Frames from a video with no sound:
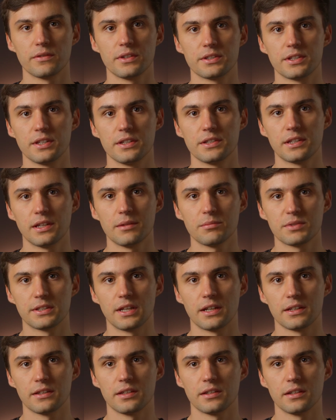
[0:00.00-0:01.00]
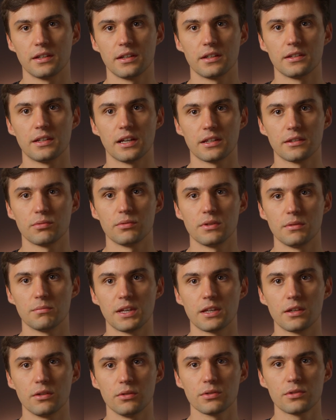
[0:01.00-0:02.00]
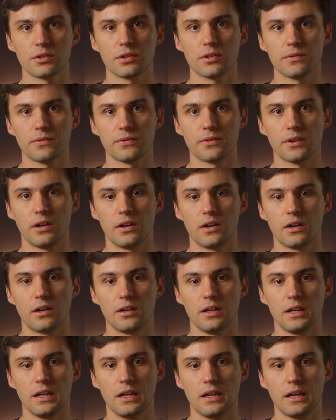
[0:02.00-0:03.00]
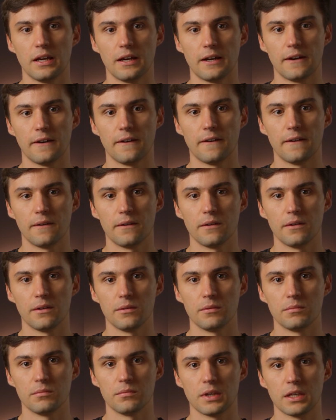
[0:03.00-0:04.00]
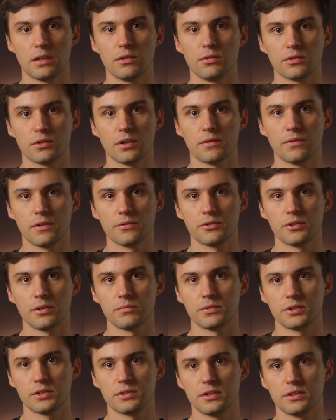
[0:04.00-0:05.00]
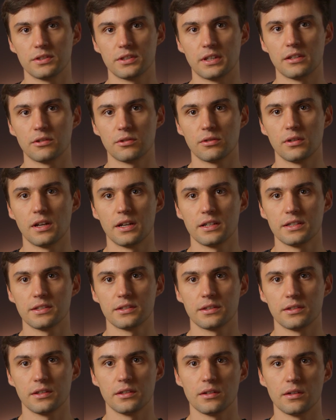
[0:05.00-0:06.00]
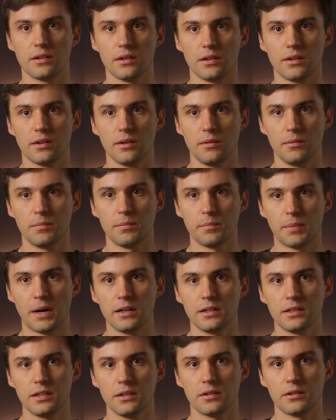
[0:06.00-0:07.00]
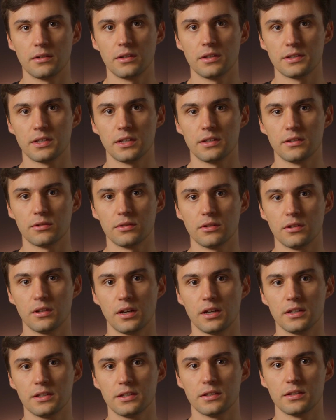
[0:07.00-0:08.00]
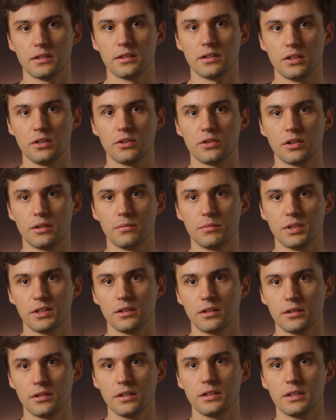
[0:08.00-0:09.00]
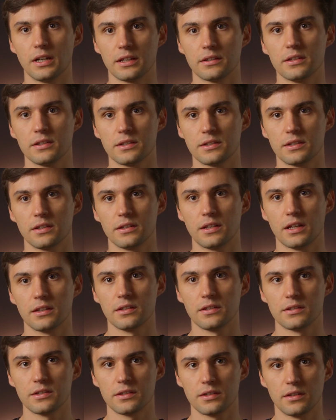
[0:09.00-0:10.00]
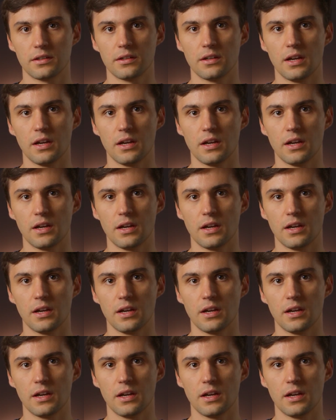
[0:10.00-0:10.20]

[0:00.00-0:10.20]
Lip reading: the systems that we make use of make use of some centralized party or a centralized intermediary that is